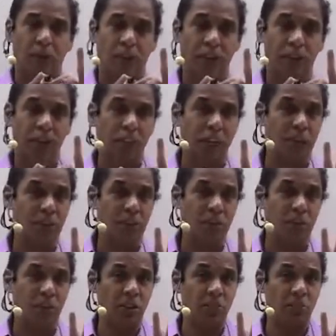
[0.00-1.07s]
When the time
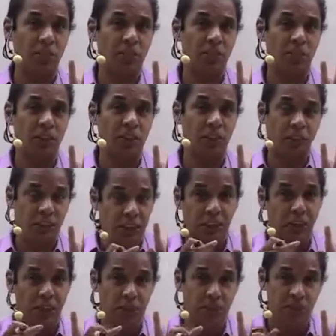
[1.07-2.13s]
is not specified, when the
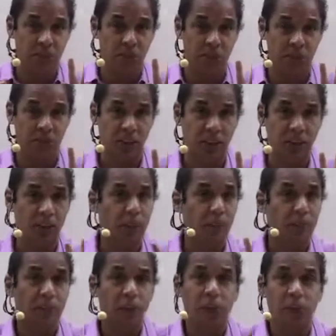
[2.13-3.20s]
time is specified,
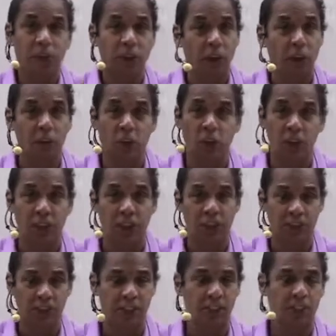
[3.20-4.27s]
if we have no
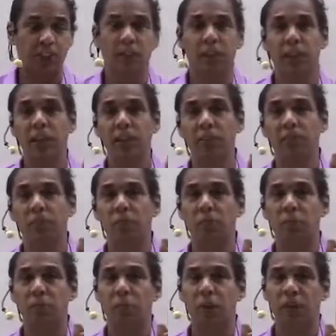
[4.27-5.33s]
relation, then
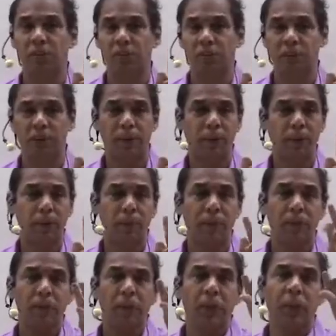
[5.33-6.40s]
simple past.
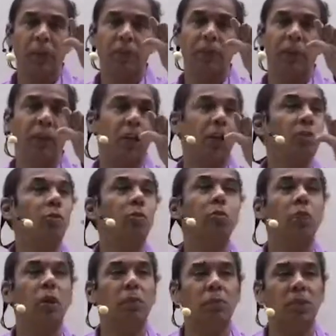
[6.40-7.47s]
If there are 2
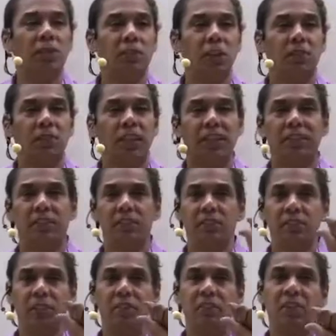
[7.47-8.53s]
completion of
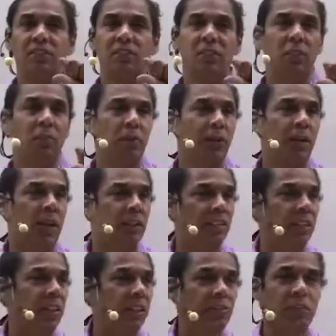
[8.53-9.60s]
actions, the first complete
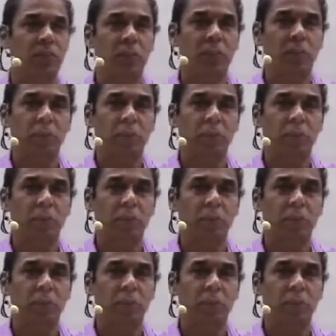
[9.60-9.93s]
action is